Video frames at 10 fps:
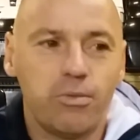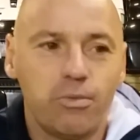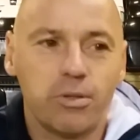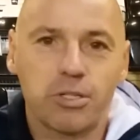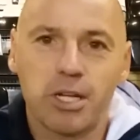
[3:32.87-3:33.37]

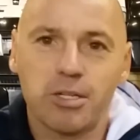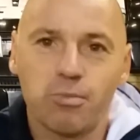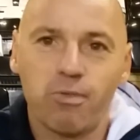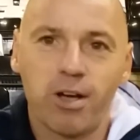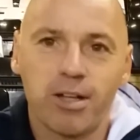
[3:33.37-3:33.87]
For the season
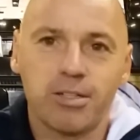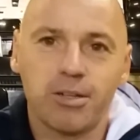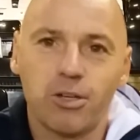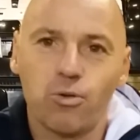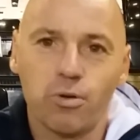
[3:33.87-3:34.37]
we've had,
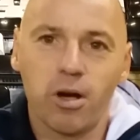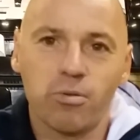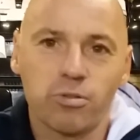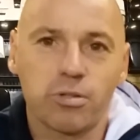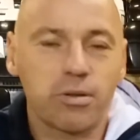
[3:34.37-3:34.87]
who
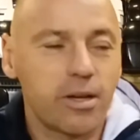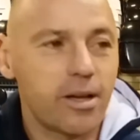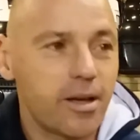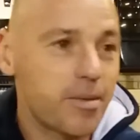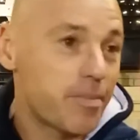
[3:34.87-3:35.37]
knows?
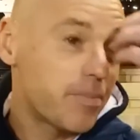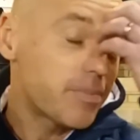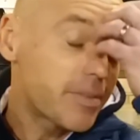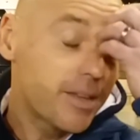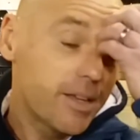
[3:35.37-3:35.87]

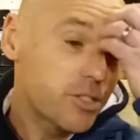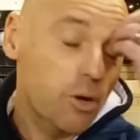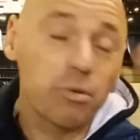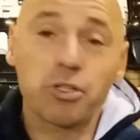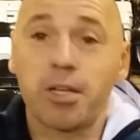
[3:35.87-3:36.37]
So
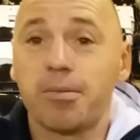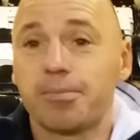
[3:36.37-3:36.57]
we'll see.